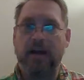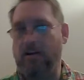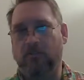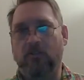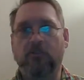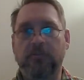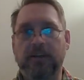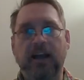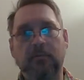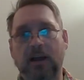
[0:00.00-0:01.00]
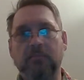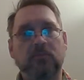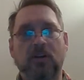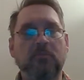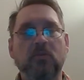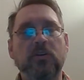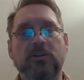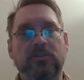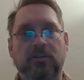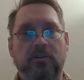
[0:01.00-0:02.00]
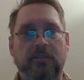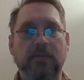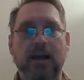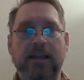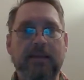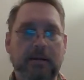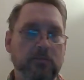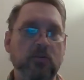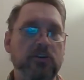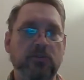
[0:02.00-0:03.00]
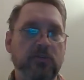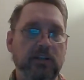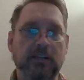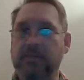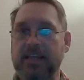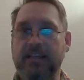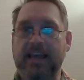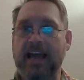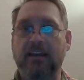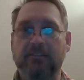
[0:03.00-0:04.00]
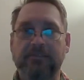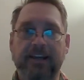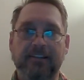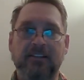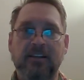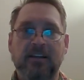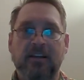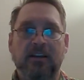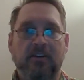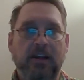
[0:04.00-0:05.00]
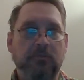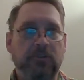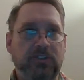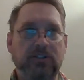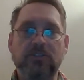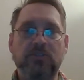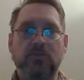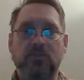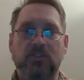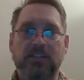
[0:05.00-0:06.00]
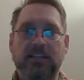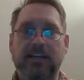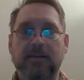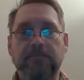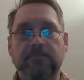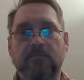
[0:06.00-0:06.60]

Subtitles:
powerful for me. I'm going to, in my game, I'm going to eliminate that effect." We'll still use the